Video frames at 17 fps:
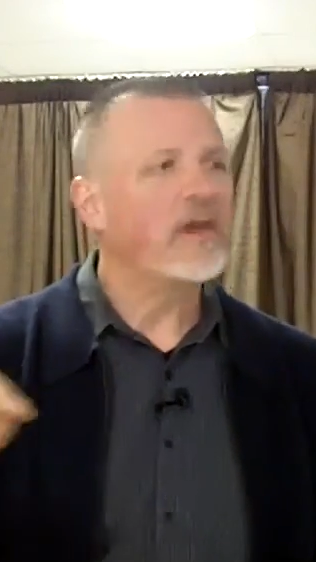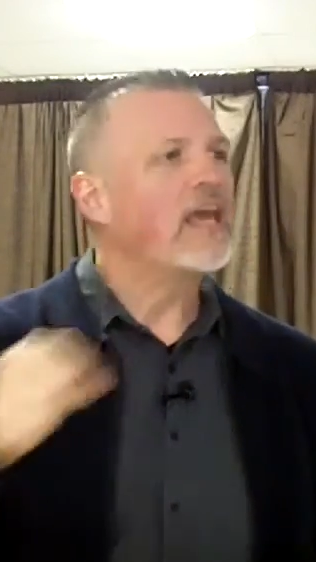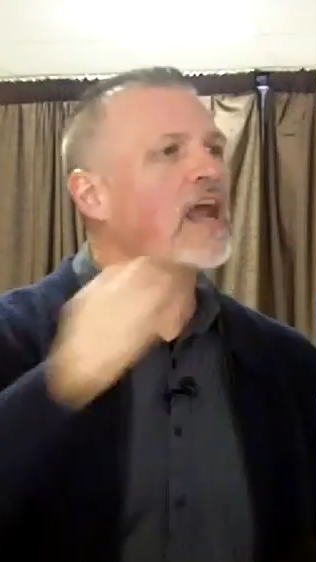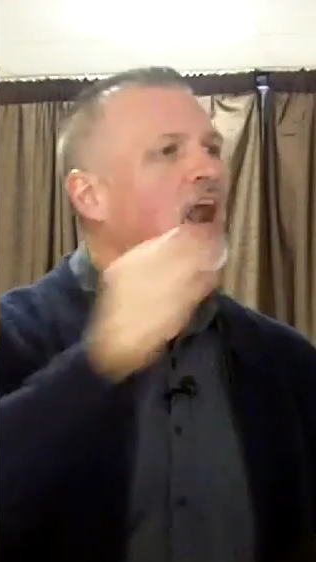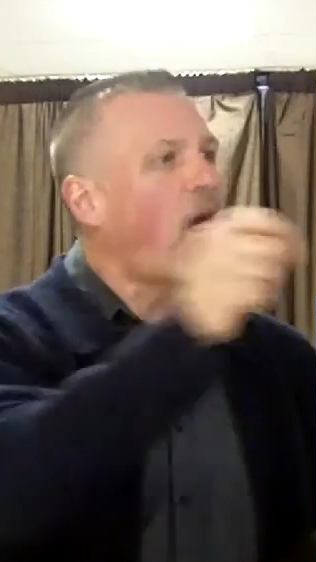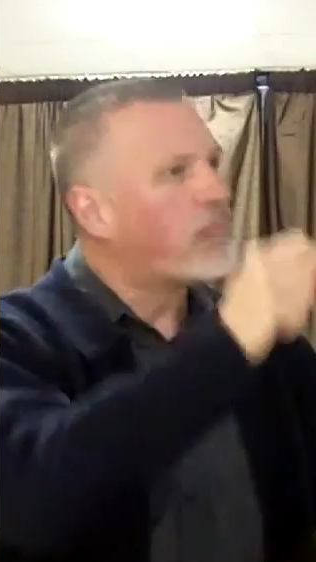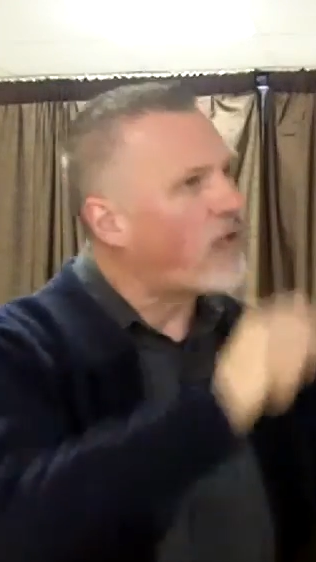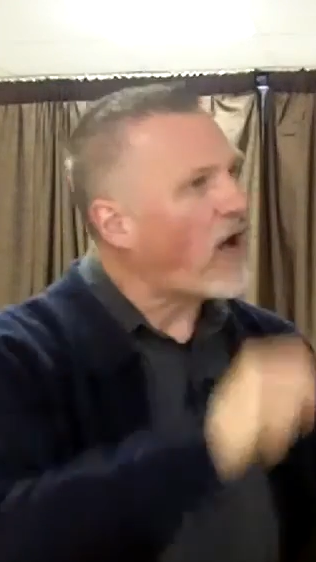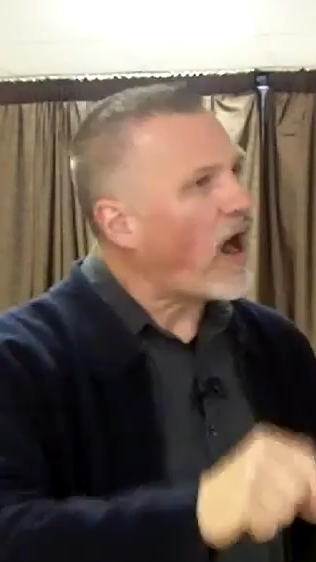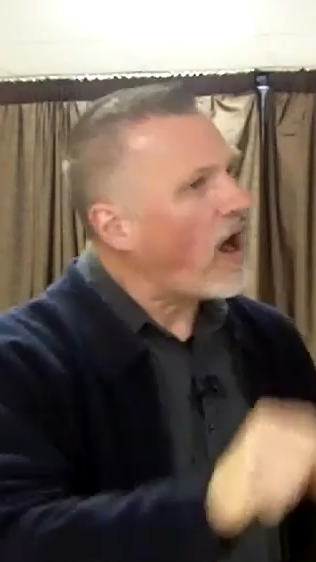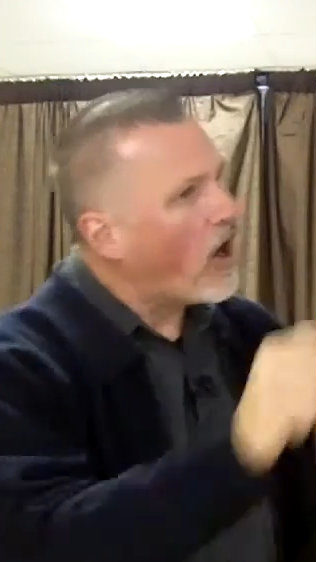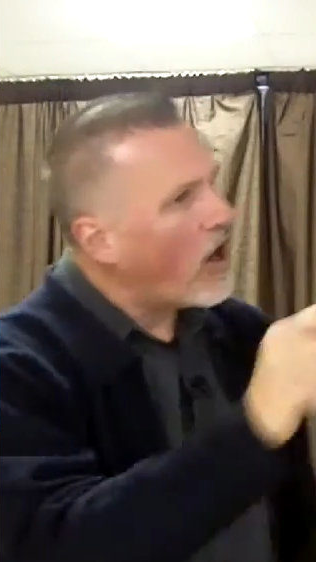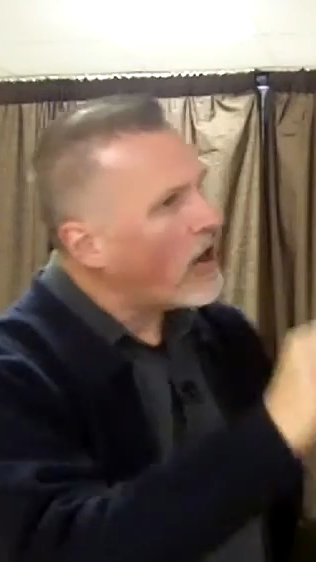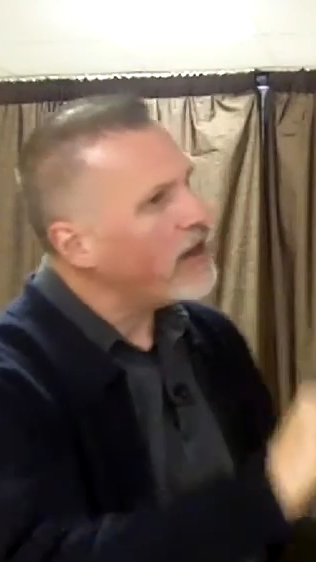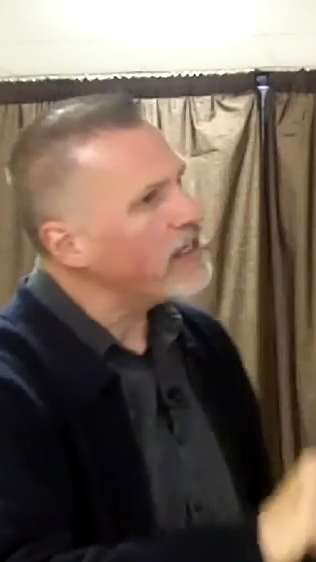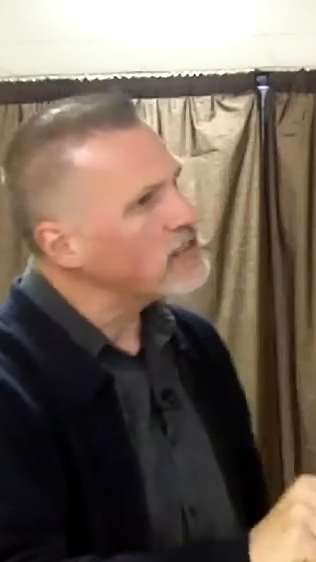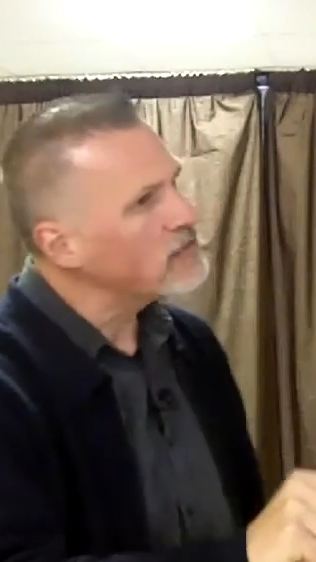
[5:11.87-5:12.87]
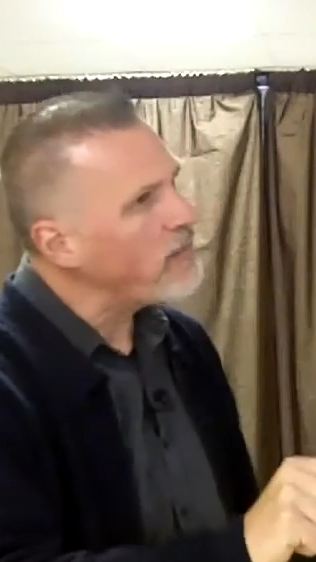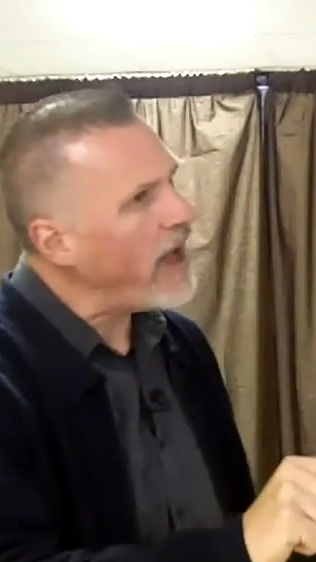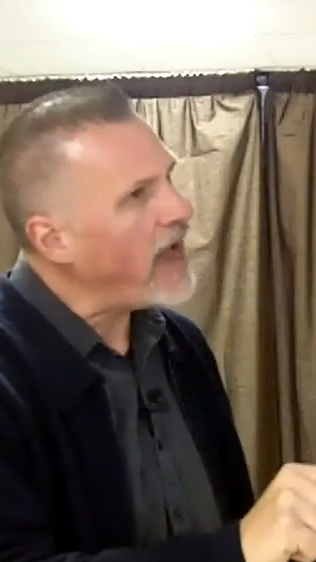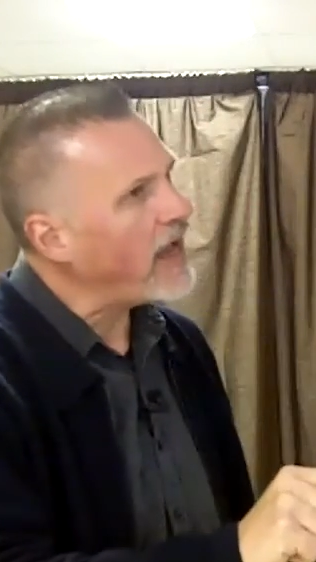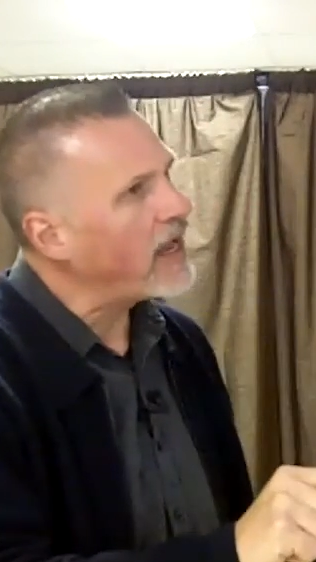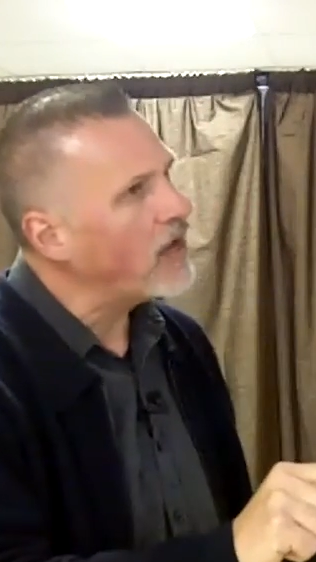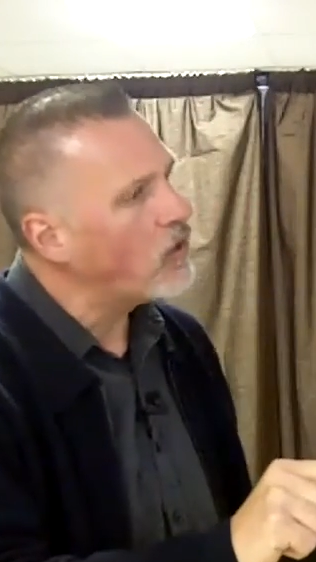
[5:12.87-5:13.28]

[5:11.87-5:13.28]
we get our priorities back